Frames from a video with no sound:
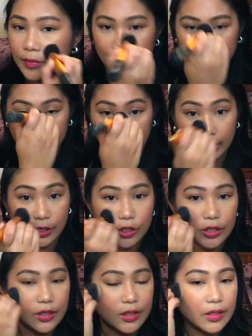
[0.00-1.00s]
But I
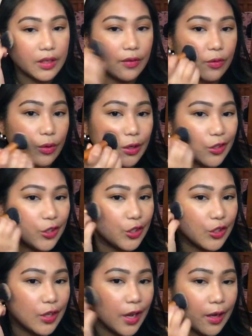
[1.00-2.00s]
just, of course,
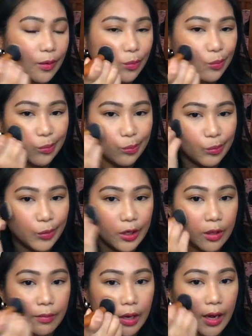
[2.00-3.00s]
just set
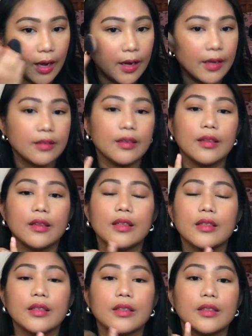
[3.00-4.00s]
under my eyes and
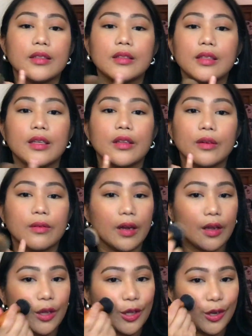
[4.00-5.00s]
this concealer right
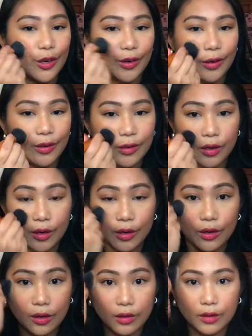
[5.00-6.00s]
here
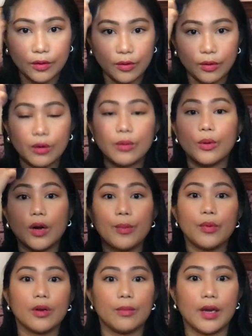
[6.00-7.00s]
where I
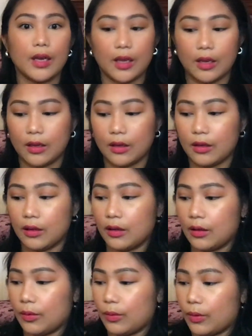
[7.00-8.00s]
put my,
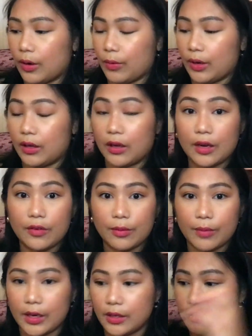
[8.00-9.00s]
where I want to cover
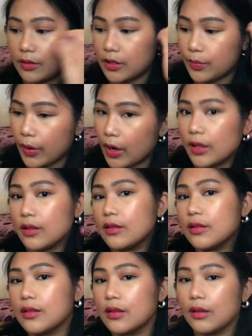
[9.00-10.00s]
my
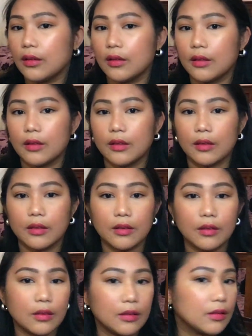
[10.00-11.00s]
spots.
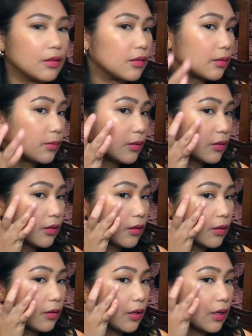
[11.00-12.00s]
I'm just
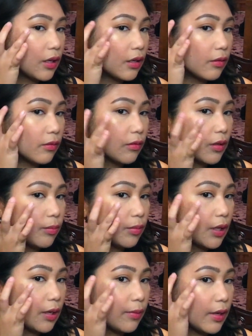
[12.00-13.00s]
go ahead and
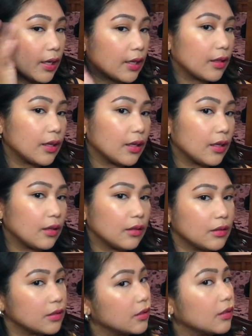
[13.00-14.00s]
reapply my highlight
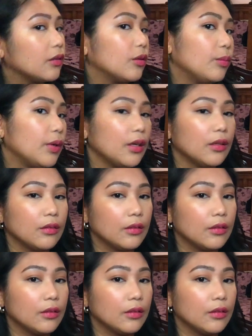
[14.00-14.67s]
just a little bit.